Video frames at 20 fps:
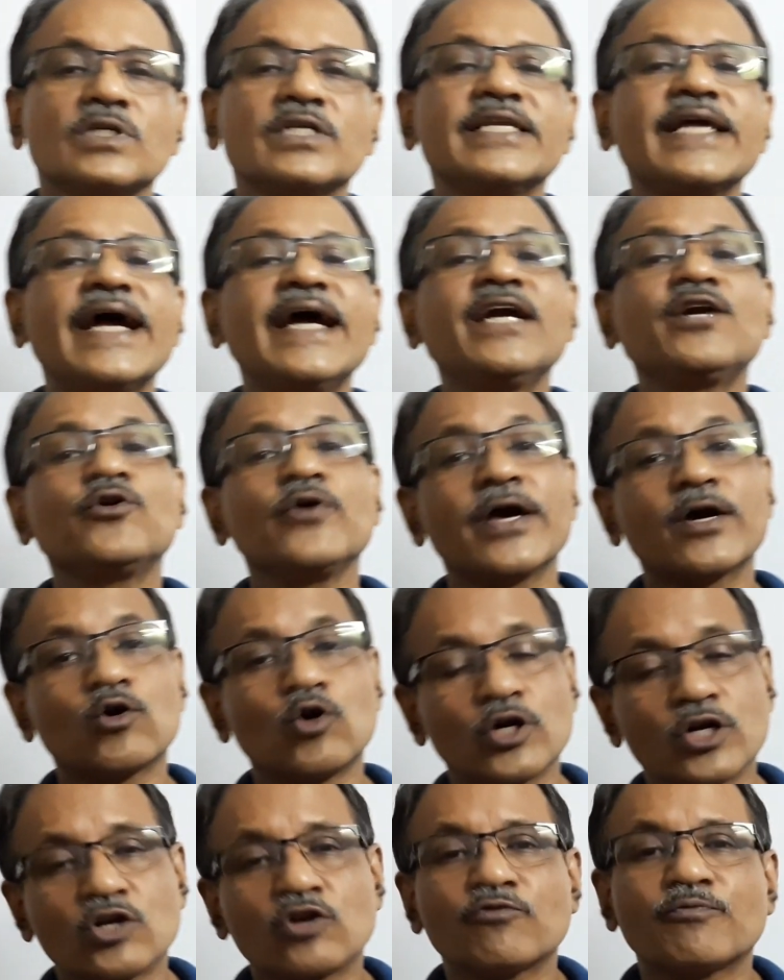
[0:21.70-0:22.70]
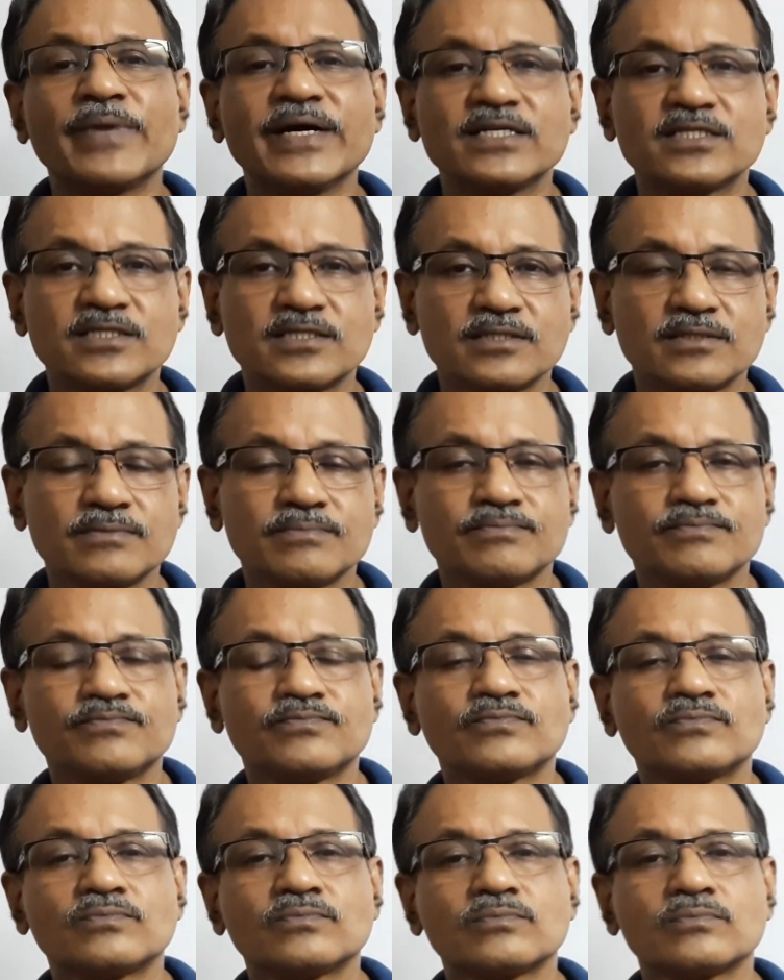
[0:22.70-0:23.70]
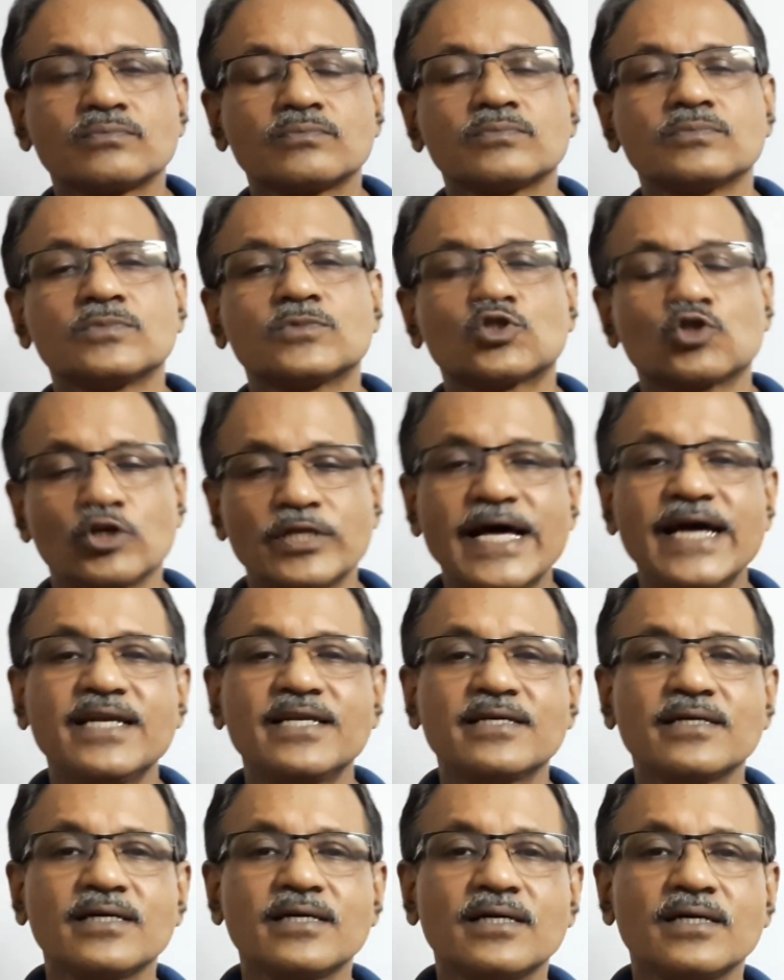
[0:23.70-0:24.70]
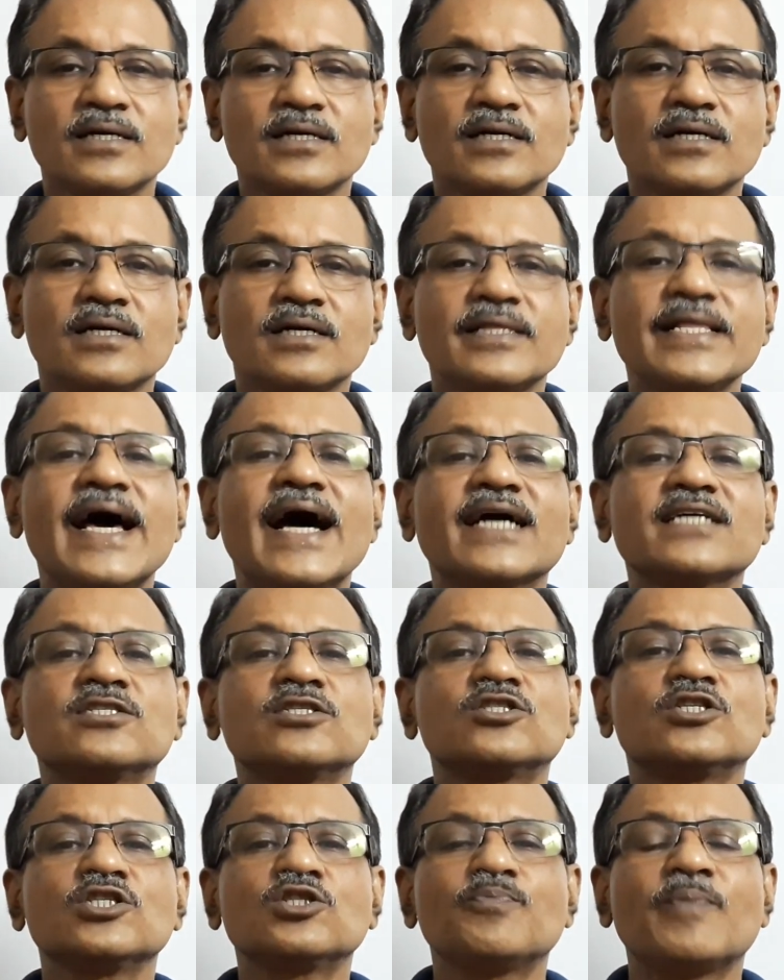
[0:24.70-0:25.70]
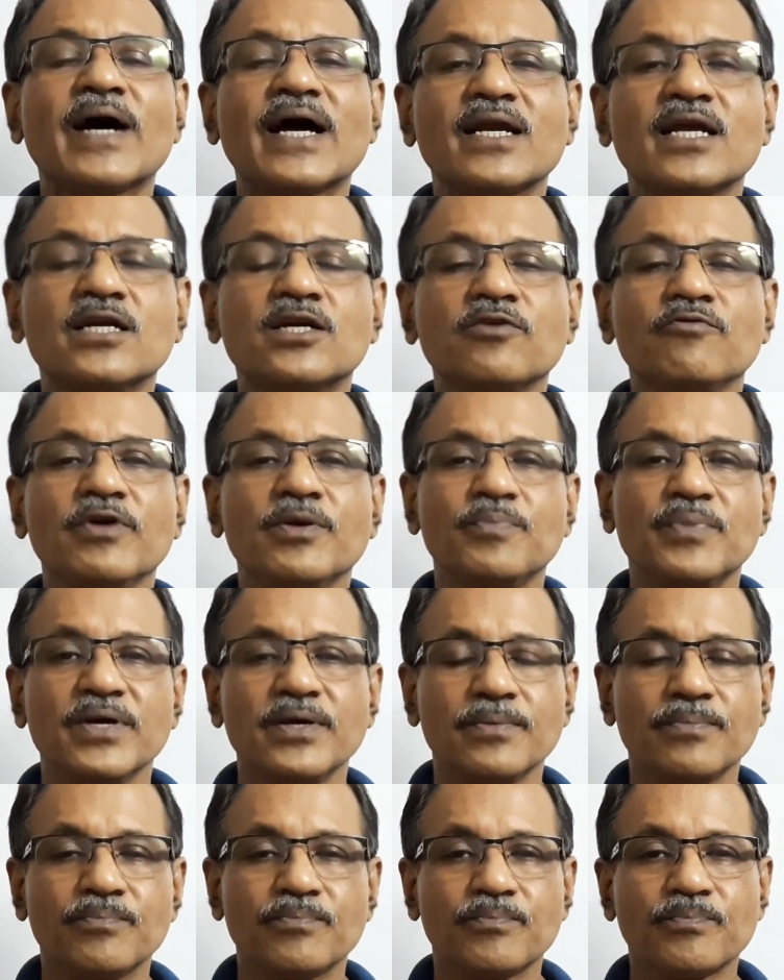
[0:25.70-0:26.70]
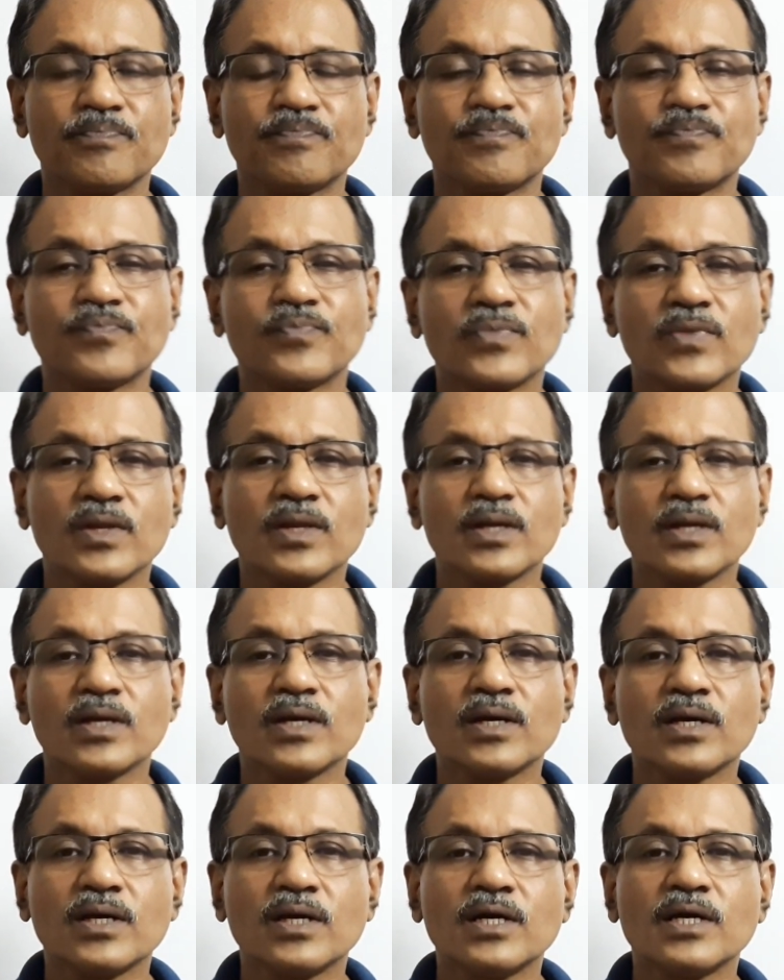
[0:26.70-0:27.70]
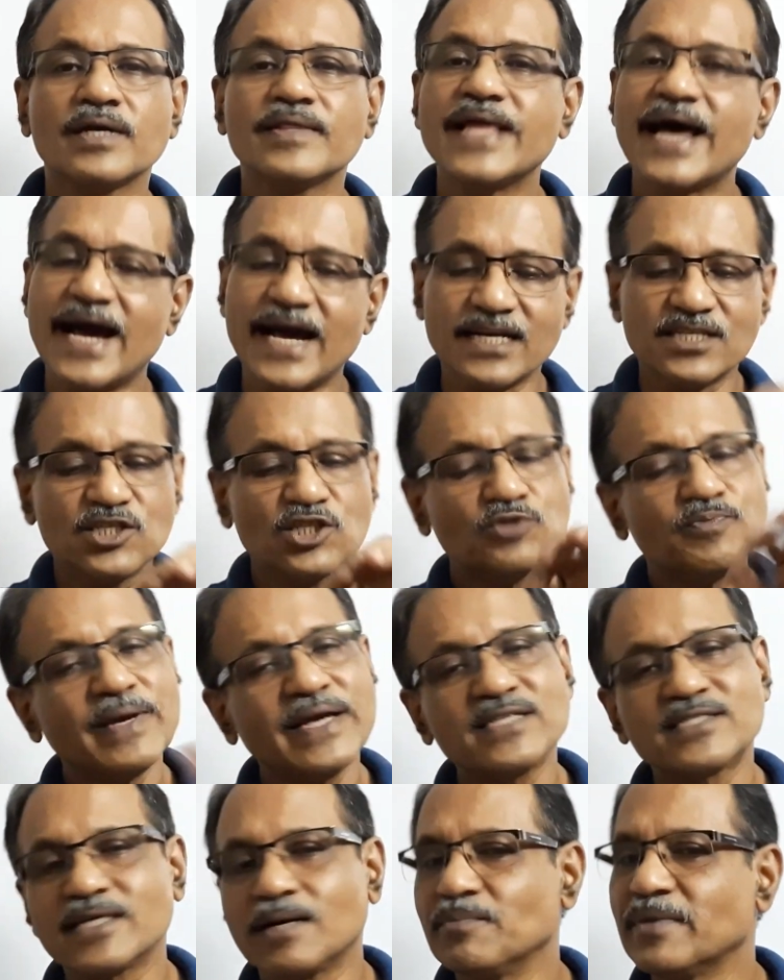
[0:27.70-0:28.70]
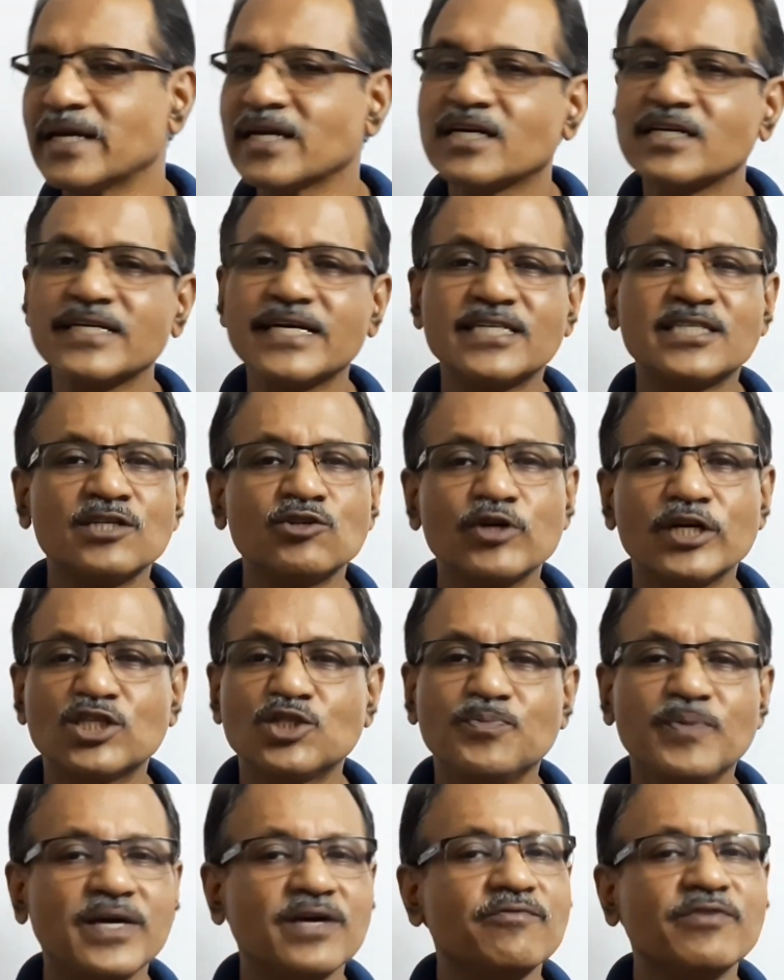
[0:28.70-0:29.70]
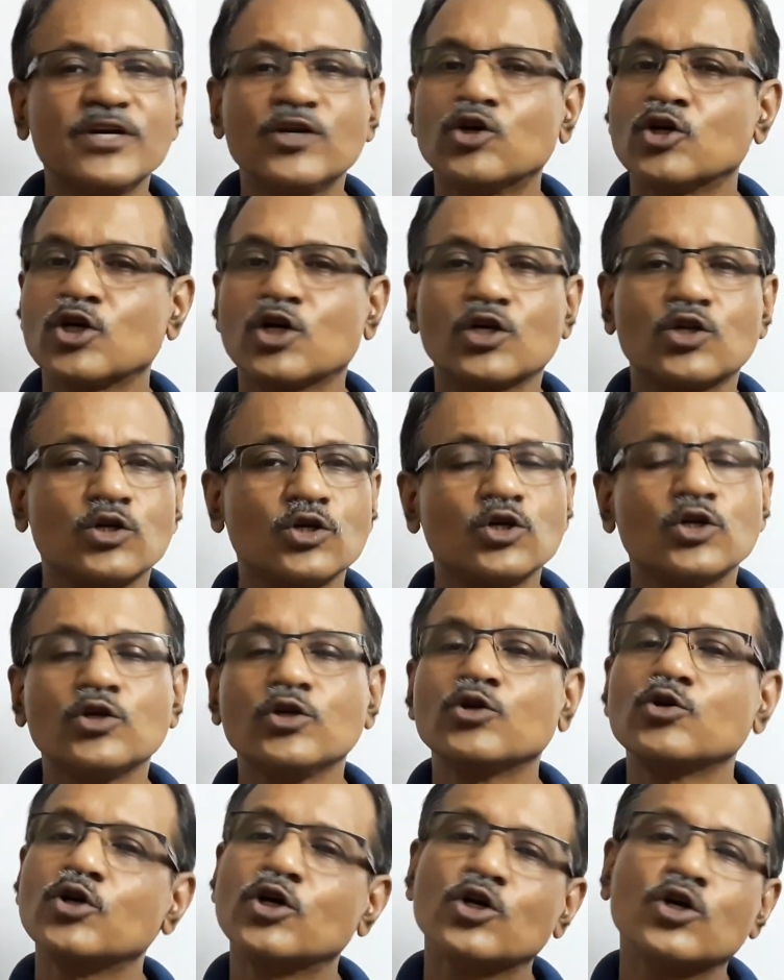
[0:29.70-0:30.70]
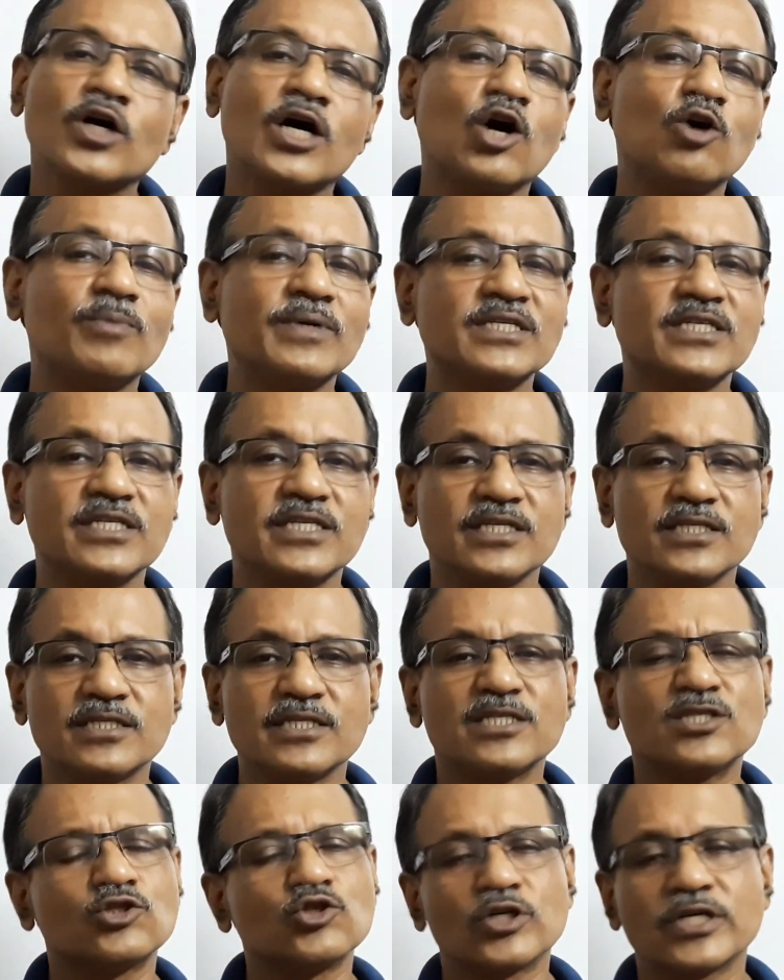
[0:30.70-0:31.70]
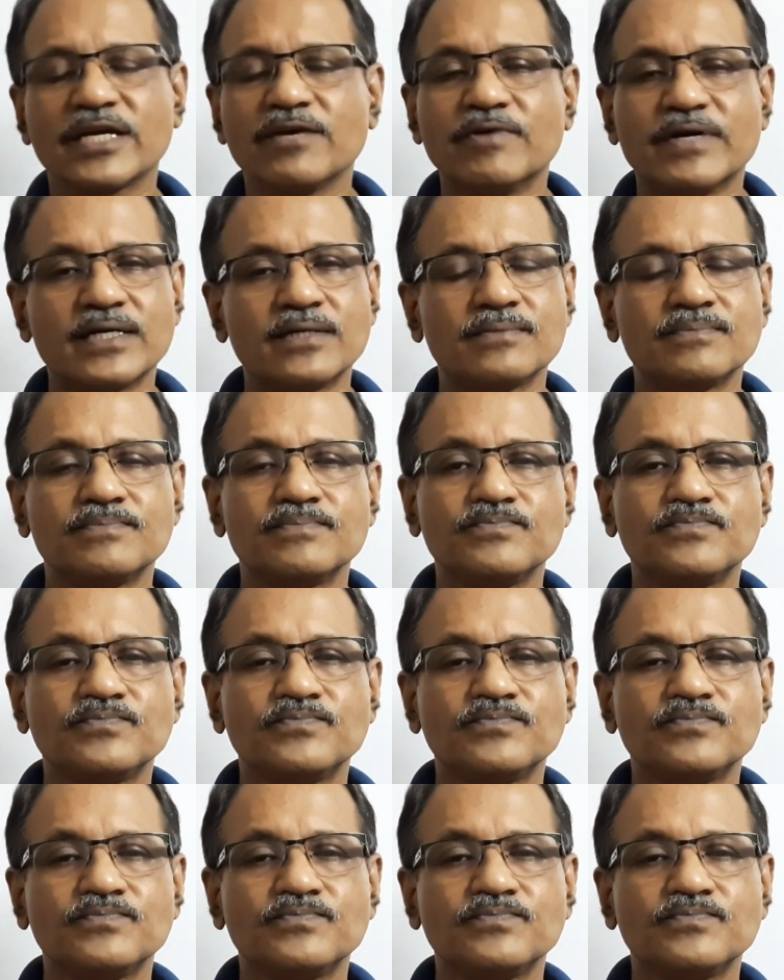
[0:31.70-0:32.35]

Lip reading: Tied to a corner of base so that the axis is parallel to VP. The axis makes some inclination to HP. You don't know how much it is. It's not given.